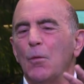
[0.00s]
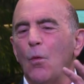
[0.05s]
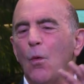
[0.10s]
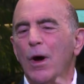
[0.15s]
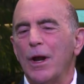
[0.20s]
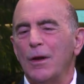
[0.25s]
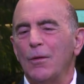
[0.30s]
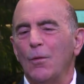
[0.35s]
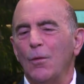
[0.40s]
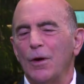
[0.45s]

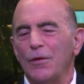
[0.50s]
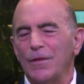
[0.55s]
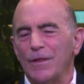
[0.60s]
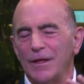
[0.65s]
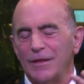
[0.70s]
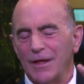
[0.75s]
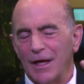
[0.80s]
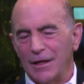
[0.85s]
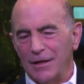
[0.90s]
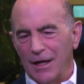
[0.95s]
one, one
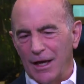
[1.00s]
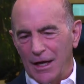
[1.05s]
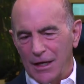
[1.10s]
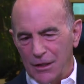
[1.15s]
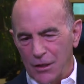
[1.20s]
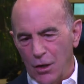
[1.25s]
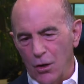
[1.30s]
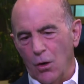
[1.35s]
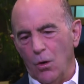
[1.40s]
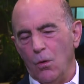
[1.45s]
thing that I, I
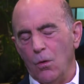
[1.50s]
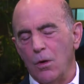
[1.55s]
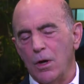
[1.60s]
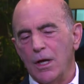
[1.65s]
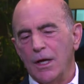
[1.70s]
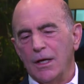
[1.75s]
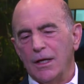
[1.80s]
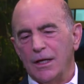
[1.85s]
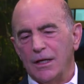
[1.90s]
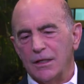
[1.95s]
know
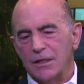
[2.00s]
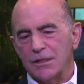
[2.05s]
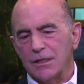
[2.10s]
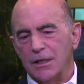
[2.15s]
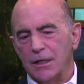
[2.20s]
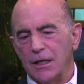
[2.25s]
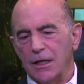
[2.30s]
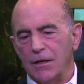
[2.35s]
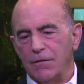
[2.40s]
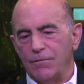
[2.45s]
is
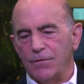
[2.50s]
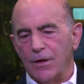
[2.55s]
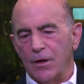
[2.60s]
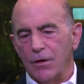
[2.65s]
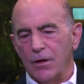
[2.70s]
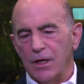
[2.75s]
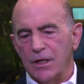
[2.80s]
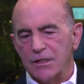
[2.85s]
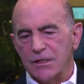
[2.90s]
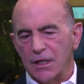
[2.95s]
that if
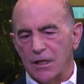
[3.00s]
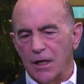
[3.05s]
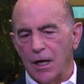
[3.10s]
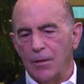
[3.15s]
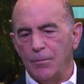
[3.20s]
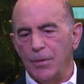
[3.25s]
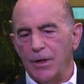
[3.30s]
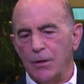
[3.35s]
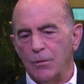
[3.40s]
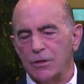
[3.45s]
there is a
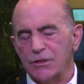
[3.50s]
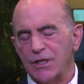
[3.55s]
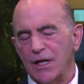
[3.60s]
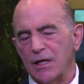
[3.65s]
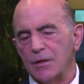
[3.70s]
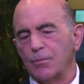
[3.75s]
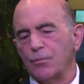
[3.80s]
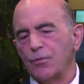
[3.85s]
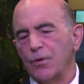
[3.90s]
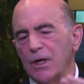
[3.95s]
company which
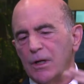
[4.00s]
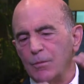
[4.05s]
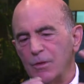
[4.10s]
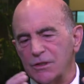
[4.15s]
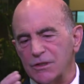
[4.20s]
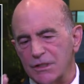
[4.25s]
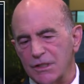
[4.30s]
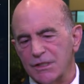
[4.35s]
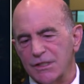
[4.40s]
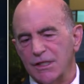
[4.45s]
has pretty
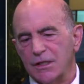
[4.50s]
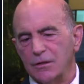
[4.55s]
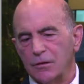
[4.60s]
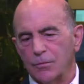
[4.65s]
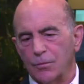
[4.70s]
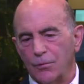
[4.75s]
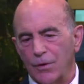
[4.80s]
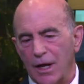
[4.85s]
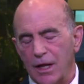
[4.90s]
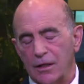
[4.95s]
much a single
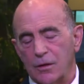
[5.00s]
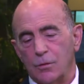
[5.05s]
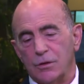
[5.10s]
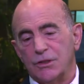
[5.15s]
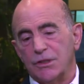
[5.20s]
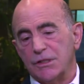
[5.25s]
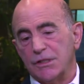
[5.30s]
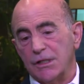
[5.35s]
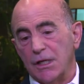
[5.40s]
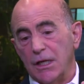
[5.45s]
product
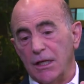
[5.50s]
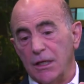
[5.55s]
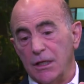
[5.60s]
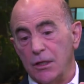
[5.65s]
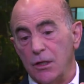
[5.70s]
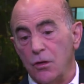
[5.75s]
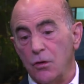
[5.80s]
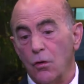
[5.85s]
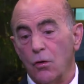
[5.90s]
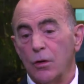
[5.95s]
which is
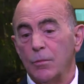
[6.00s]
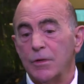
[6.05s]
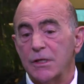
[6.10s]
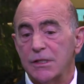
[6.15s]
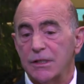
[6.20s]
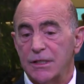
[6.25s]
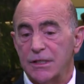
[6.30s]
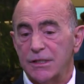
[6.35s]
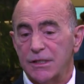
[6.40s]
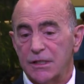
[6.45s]

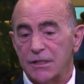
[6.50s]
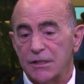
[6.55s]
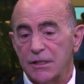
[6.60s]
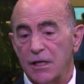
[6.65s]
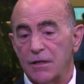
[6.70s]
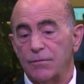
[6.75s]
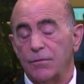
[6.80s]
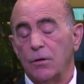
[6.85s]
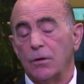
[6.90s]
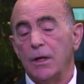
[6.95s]
enormously
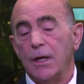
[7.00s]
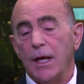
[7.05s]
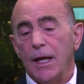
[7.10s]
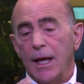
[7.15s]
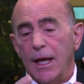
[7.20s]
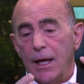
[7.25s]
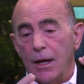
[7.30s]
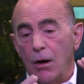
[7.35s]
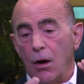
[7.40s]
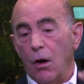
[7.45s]
successful
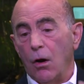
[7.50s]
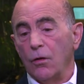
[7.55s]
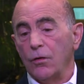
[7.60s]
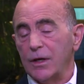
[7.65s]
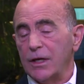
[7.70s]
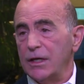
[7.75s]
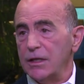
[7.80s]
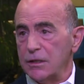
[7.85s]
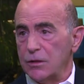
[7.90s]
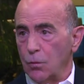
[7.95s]
and all the
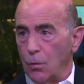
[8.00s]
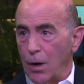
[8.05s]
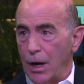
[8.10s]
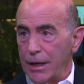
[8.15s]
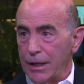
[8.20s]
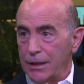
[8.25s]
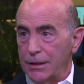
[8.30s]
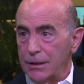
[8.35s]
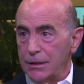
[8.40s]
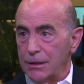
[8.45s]
kids
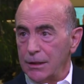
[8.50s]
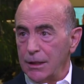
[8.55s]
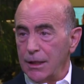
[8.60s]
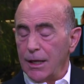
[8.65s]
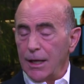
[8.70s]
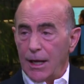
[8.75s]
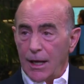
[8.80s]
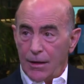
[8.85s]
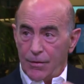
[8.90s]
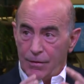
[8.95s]
want it,
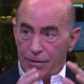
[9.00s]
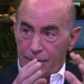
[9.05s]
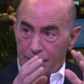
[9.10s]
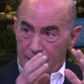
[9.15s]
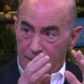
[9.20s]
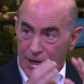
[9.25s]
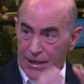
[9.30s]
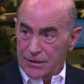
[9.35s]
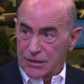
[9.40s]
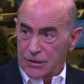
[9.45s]
and the
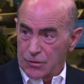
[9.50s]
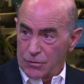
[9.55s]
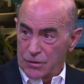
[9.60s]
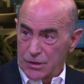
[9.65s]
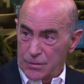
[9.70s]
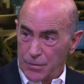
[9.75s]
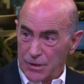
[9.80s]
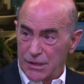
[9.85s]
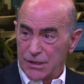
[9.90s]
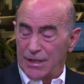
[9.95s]
next
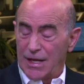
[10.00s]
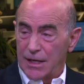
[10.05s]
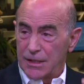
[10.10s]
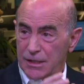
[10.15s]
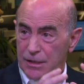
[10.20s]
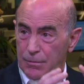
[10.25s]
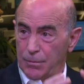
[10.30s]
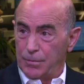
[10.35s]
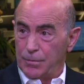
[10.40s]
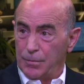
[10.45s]
Christmas
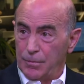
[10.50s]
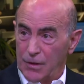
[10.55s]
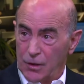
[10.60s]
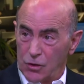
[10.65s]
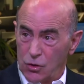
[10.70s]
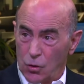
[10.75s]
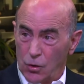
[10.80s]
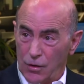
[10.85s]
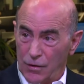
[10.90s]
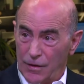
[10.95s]
that's the,
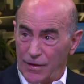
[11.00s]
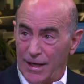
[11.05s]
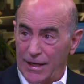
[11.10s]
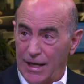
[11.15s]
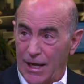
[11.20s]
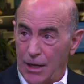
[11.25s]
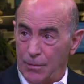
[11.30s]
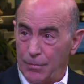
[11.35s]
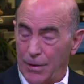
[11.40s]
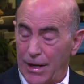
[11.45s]
toy that they
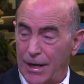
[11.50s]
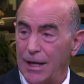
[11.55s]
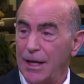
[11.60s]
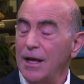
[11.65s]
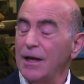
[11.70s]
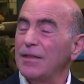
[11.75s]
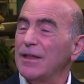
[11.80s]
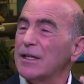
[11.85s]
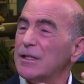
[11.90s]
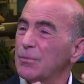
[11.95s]
can't buy,
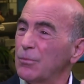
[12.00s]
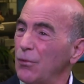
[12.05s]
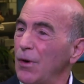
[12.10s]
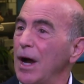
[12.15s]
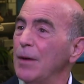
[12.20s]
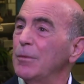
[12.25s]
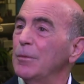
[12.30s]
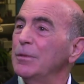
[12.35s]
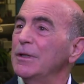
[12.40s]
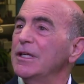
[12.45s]
it's
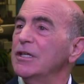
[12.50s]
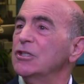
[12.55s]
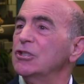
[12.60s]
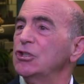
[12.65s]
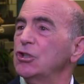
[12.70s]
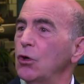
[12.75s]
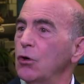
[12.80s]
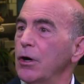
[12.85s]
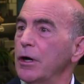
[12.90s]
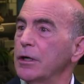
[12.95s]
probably a
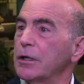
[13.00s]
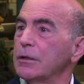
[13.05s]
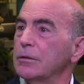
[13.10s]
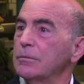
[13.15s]
short.